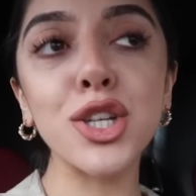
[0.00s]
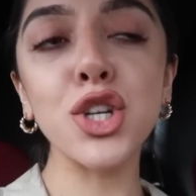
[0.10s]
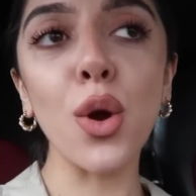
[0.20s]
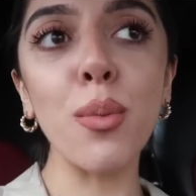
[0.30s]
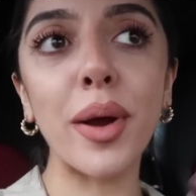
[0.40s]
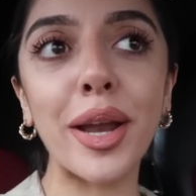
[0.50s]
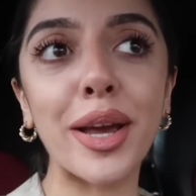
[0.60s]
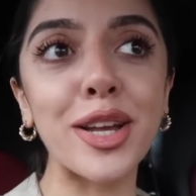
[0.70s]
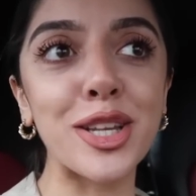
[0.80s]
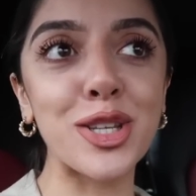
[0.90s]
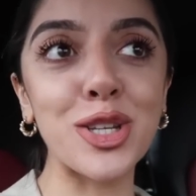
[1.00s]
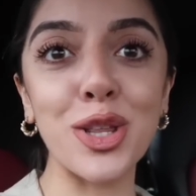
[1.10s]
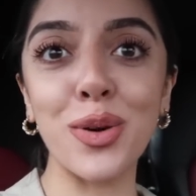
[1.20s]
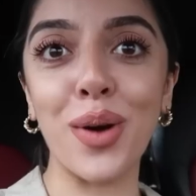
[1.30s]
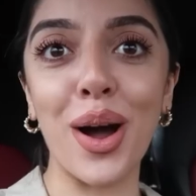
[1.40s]
show my knickers
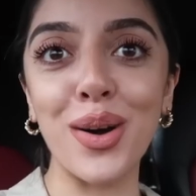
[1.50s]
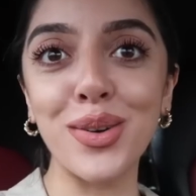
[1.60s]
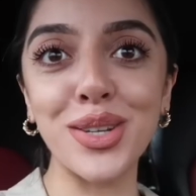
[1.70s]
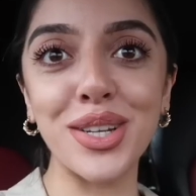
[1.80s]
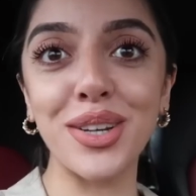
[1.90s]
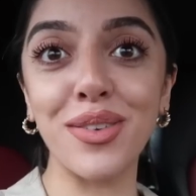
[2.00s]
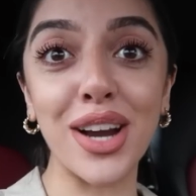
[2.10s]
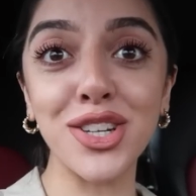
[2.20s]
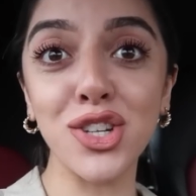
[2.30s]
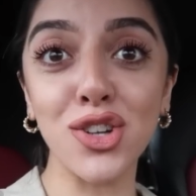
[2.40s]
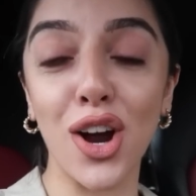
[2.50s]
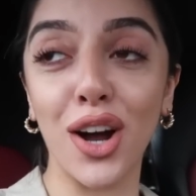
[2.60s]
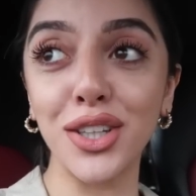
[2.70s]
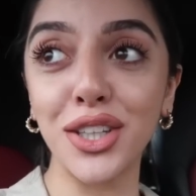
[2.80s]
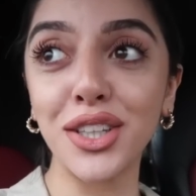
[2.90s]
to the world in a
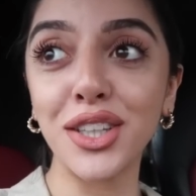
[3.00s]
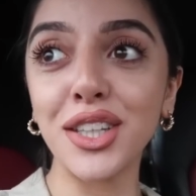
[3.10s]
restaurant?